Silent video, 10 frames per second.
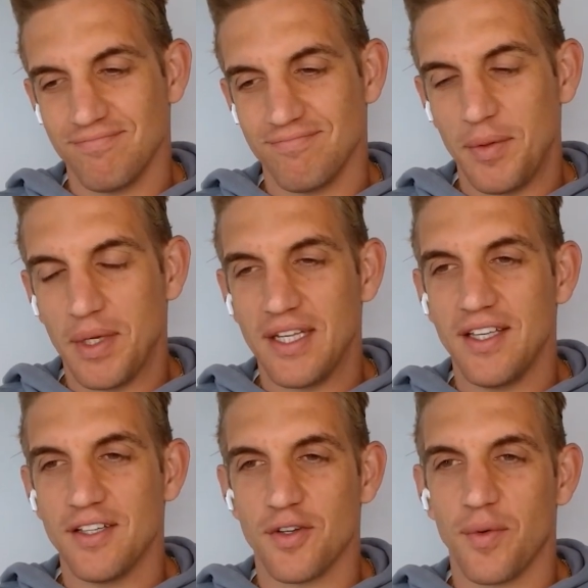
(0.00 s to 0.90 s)
maybe
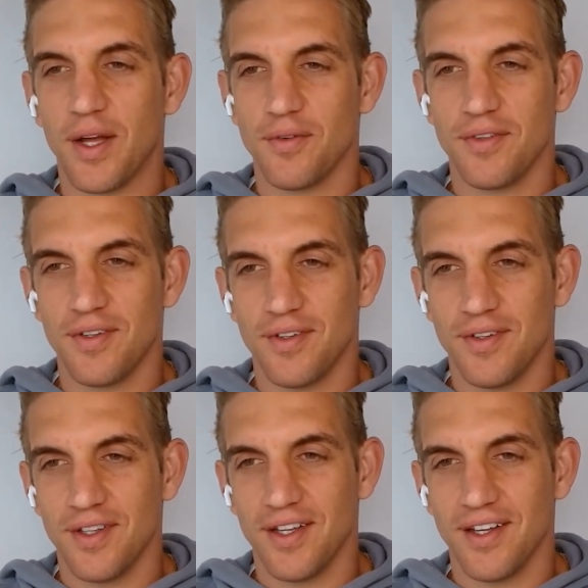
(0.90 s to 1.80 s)
ideas around
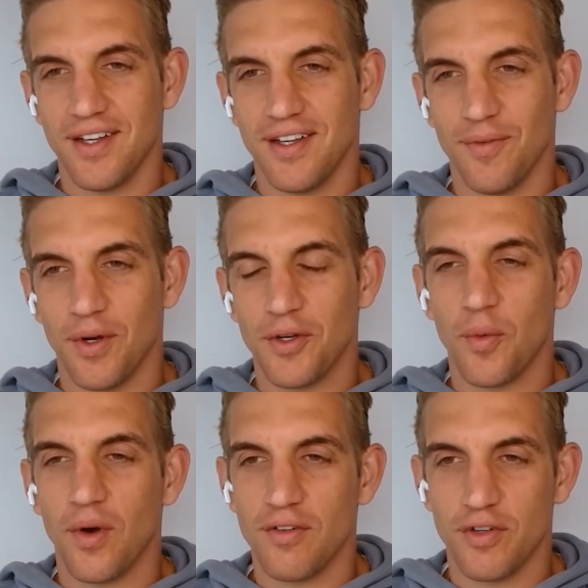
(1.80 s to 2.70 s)
the
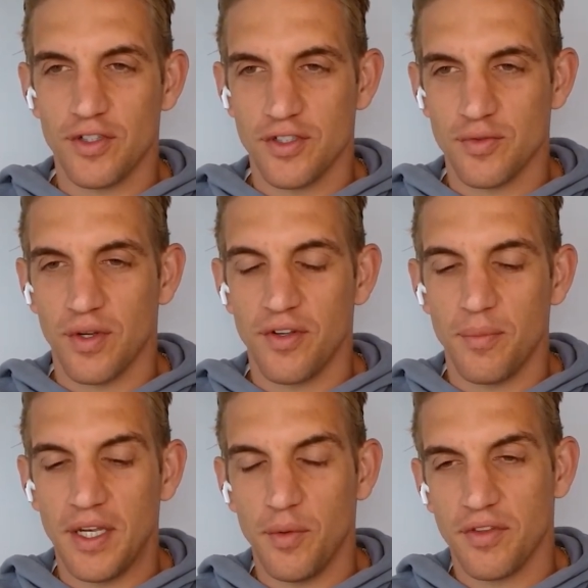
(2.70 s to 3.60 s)
one-to-one versus
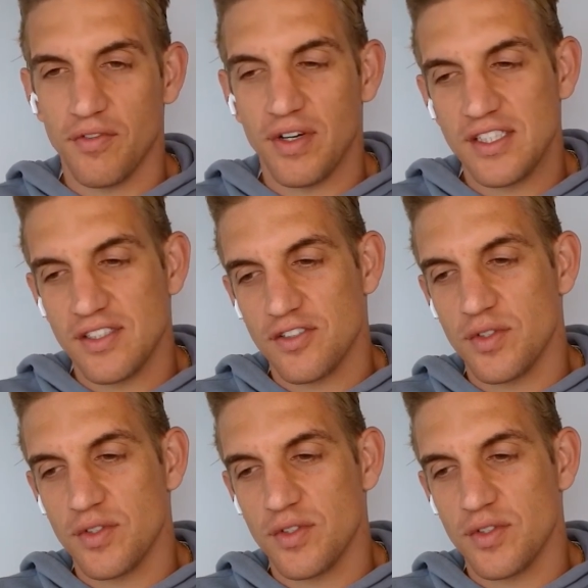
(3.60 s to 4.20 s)
one-to-many with devices.